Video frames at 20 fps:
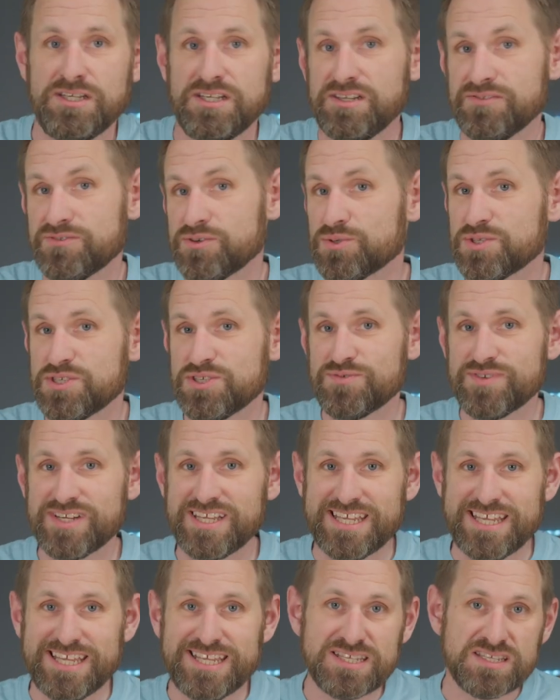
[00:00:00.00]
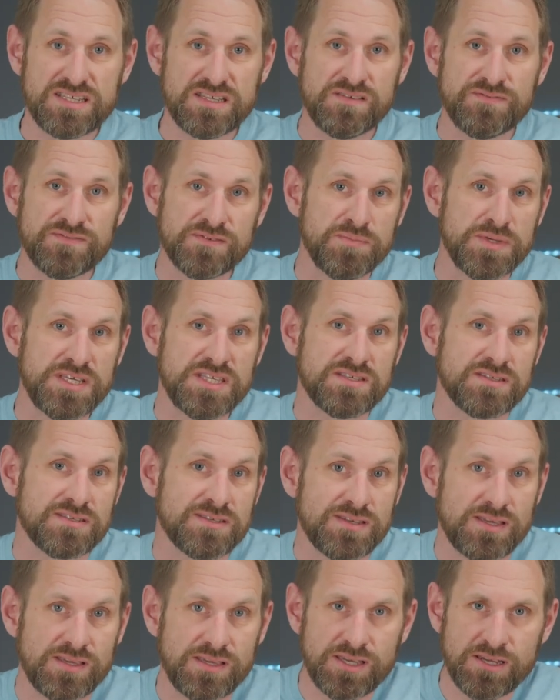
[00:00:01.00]
now, of course, it's really easy for me to
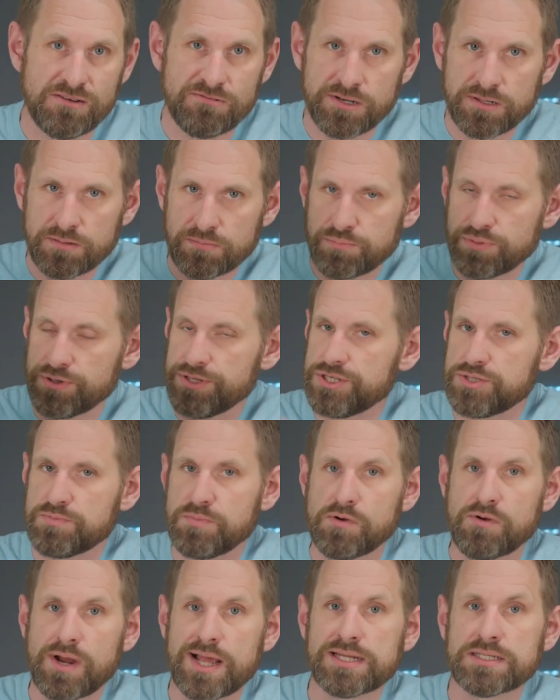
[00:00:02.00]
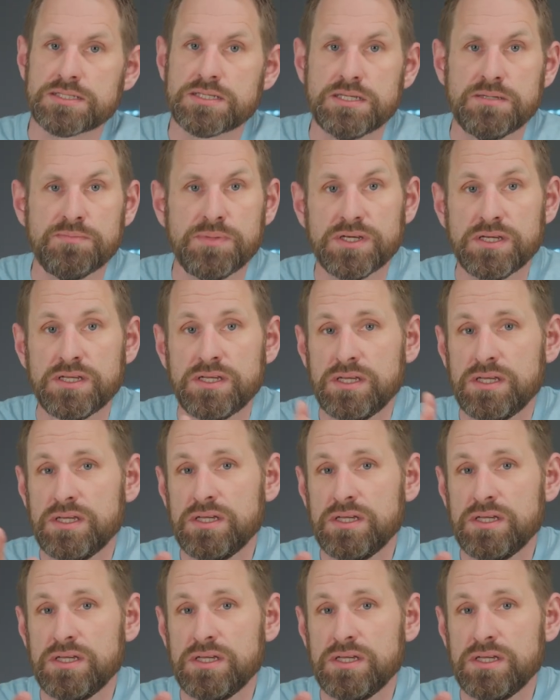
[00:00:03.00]
sit here and preach morality, but